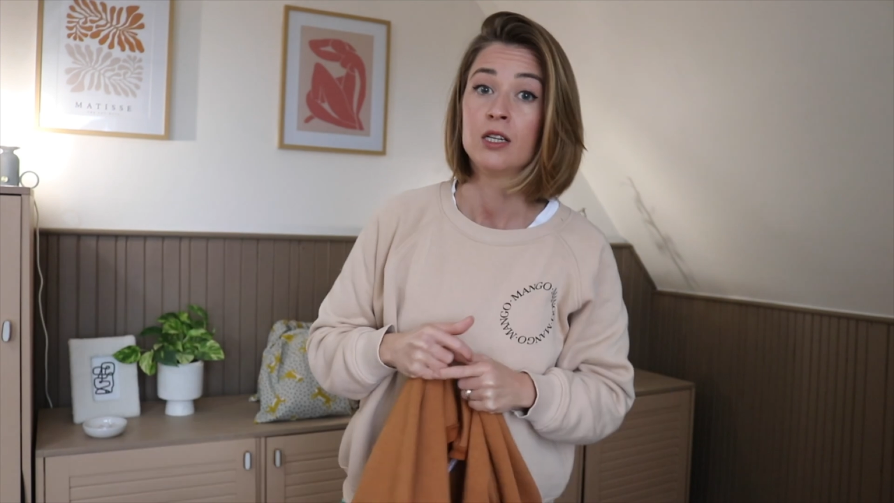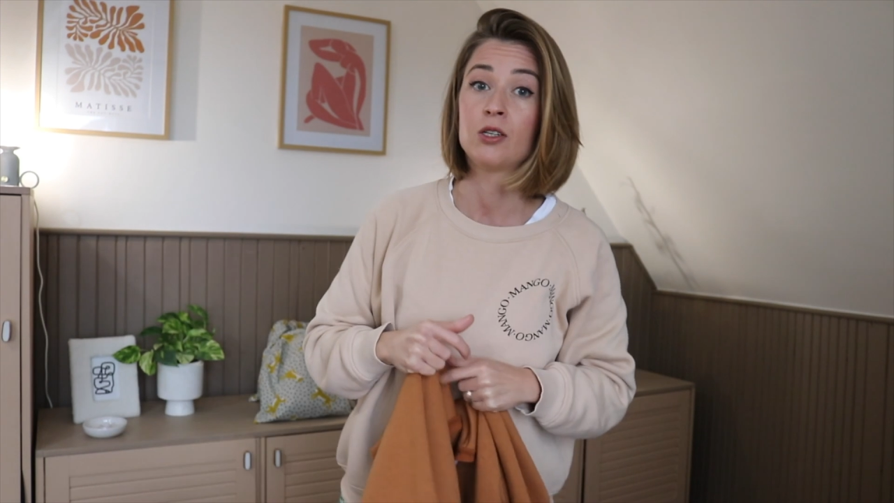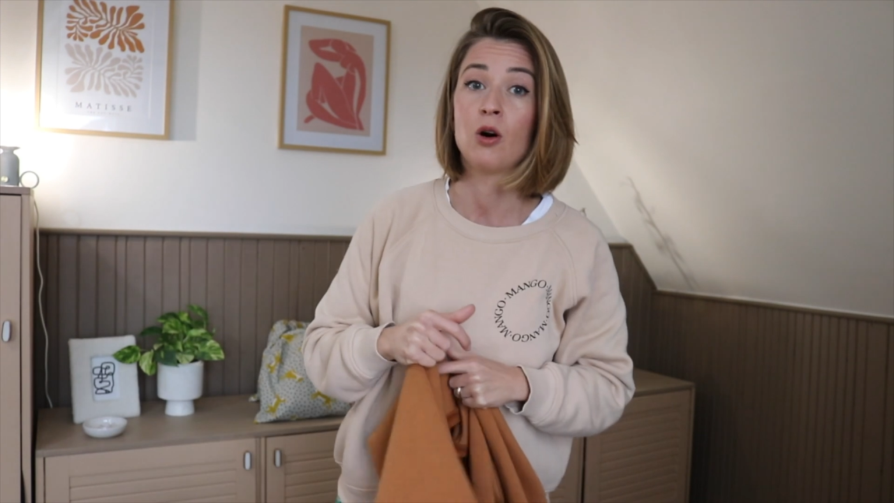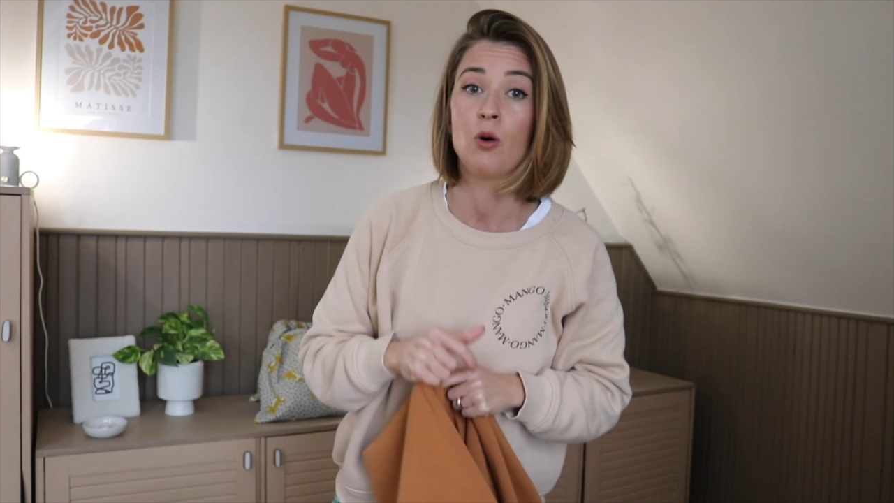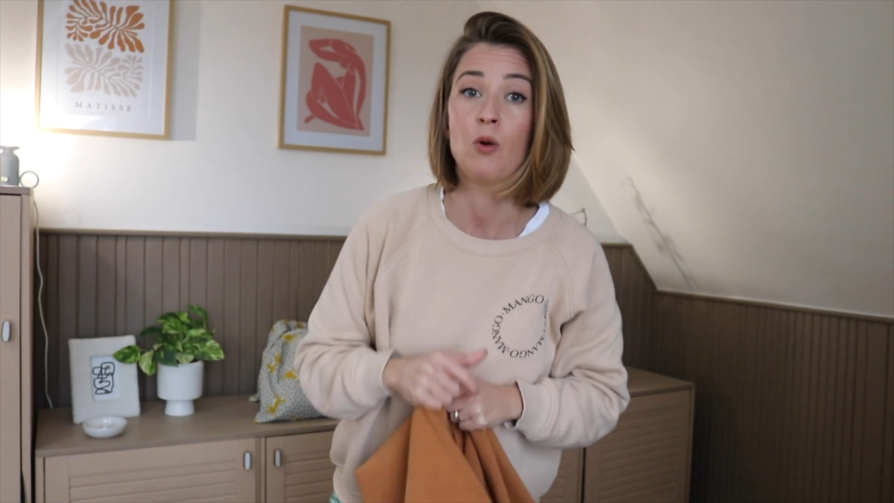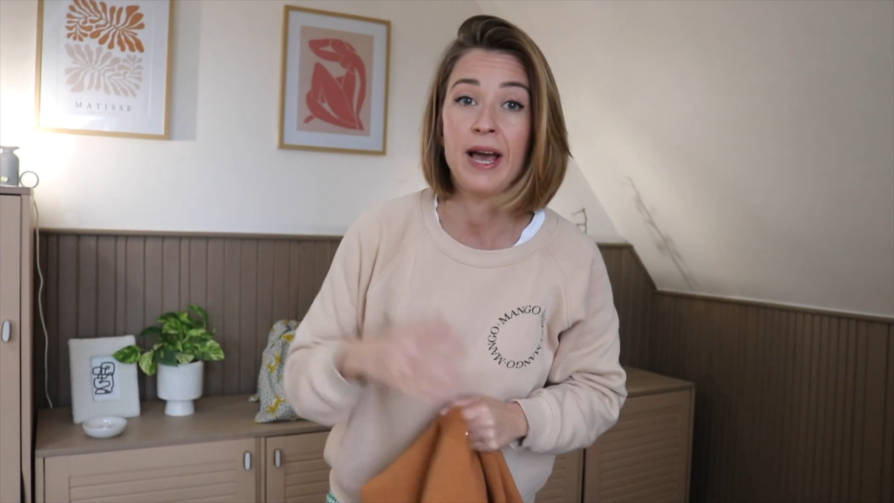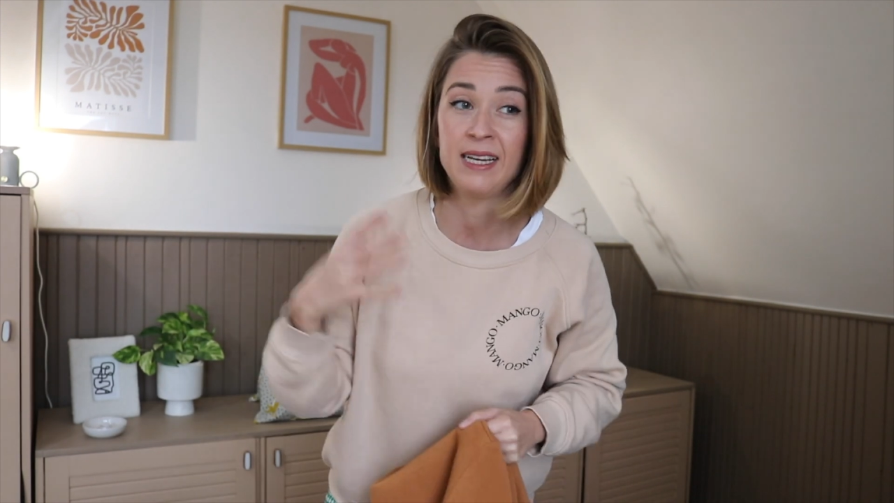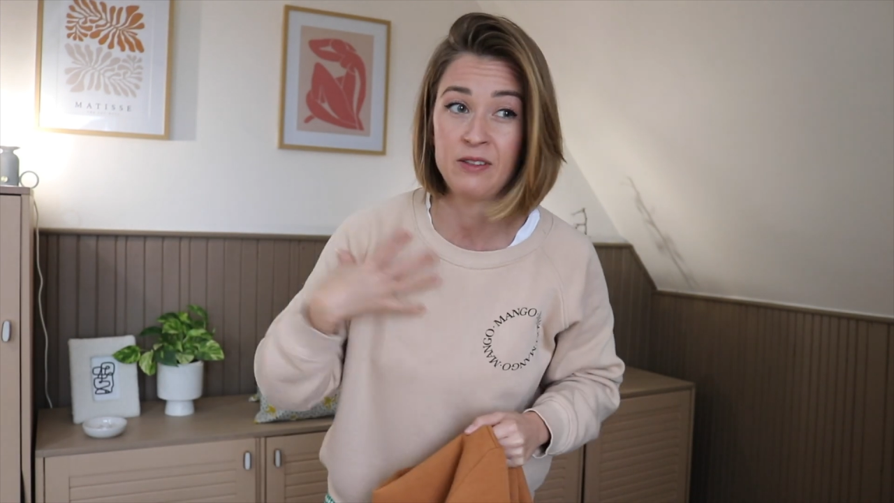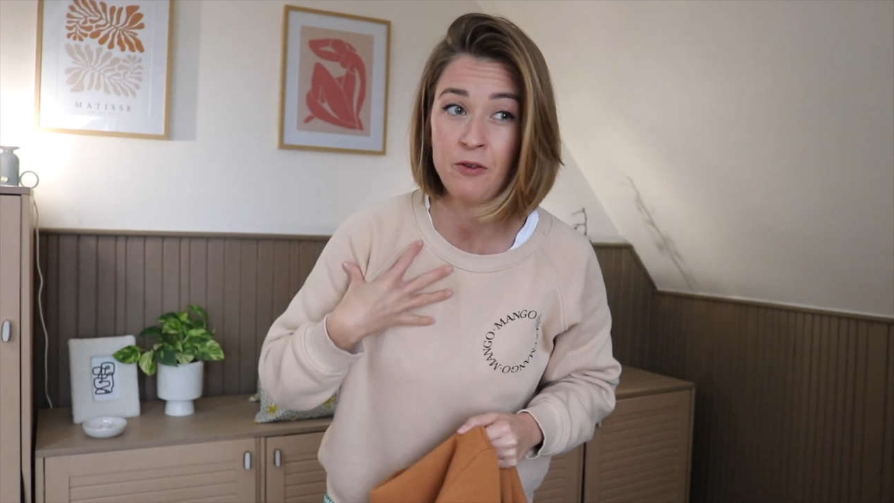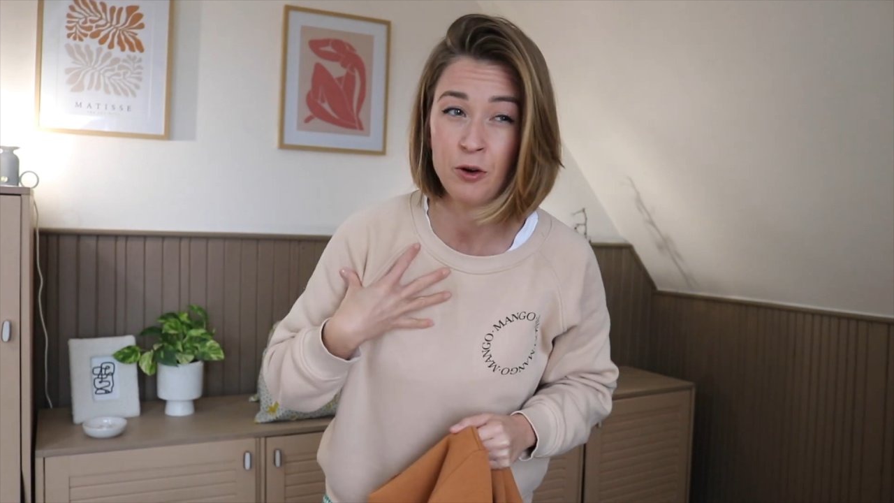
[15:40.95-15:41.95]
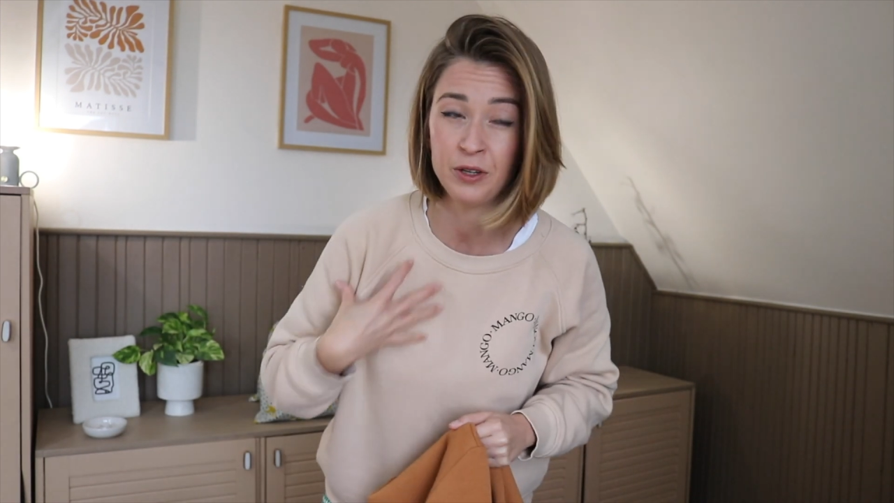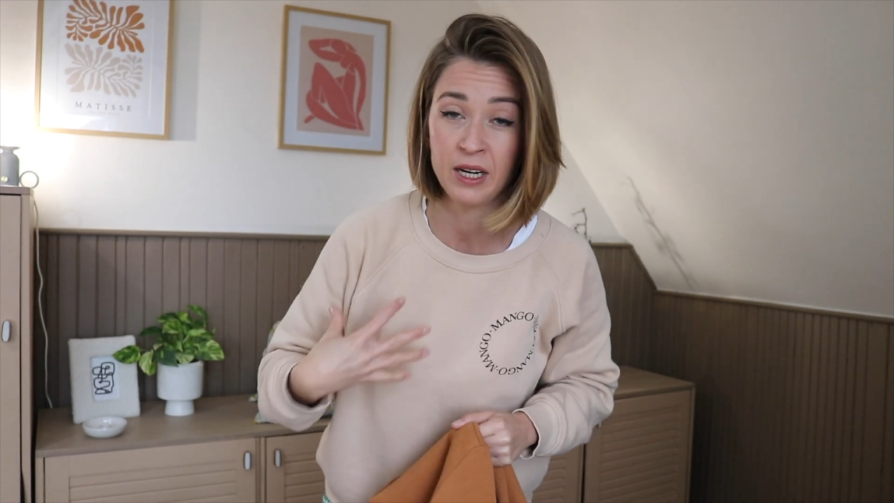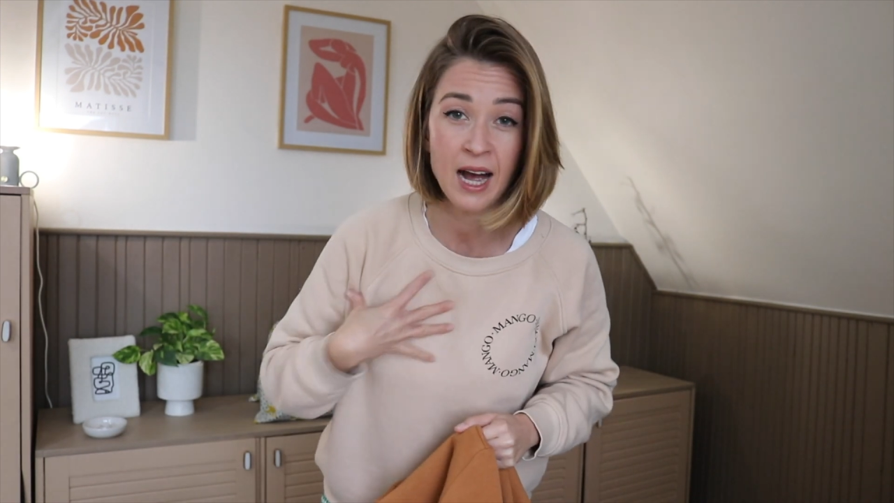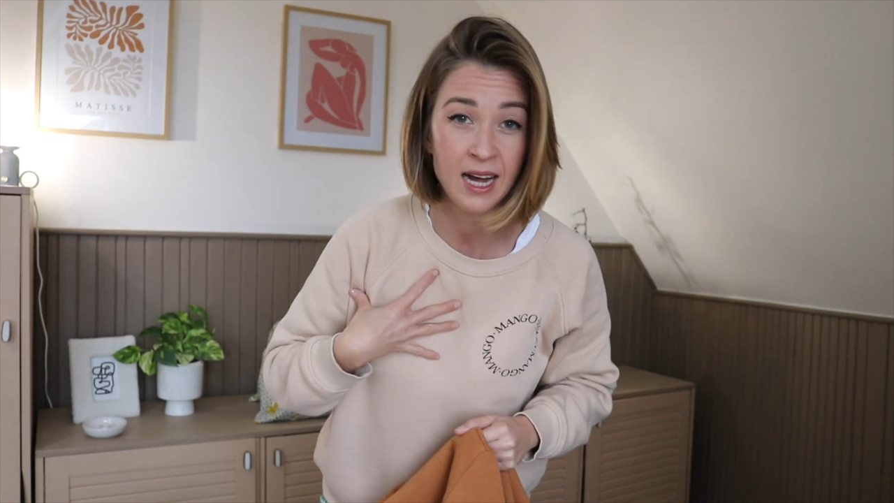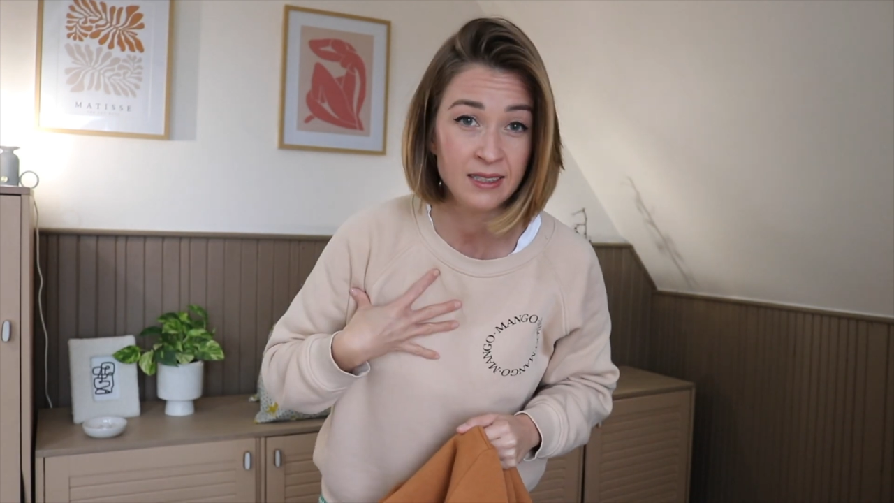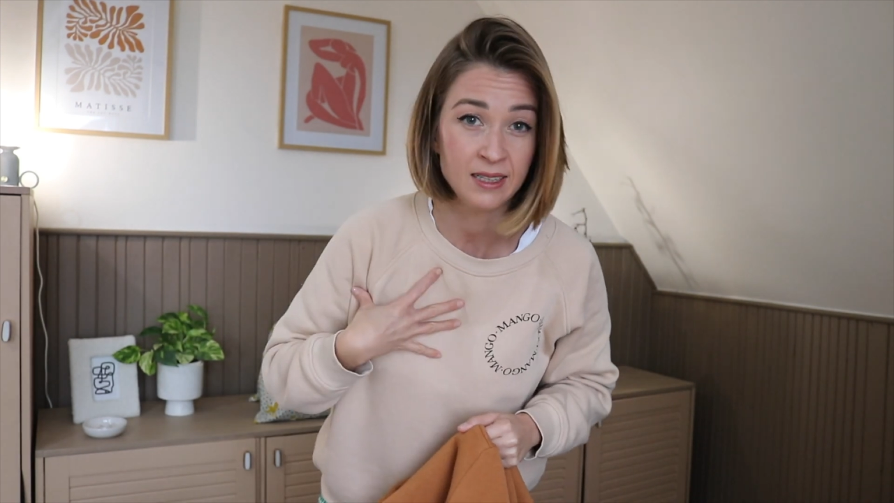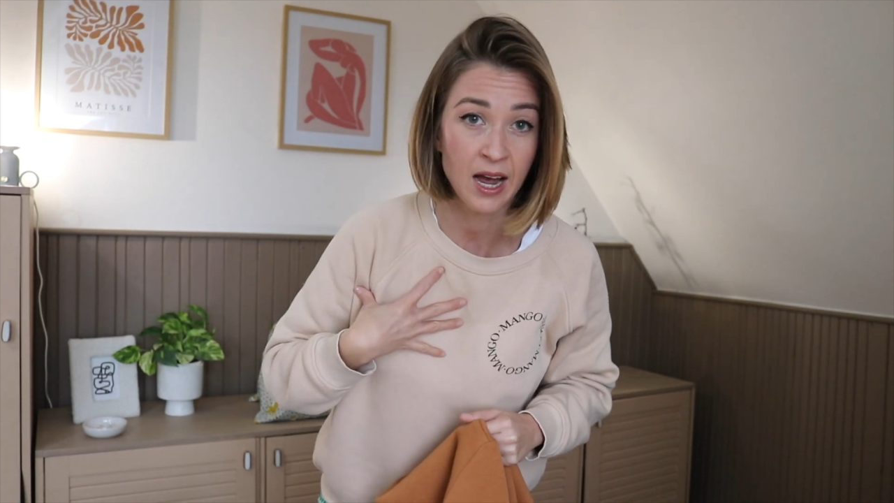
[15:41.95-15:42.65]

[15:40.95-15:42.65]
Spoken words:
So as for the cut,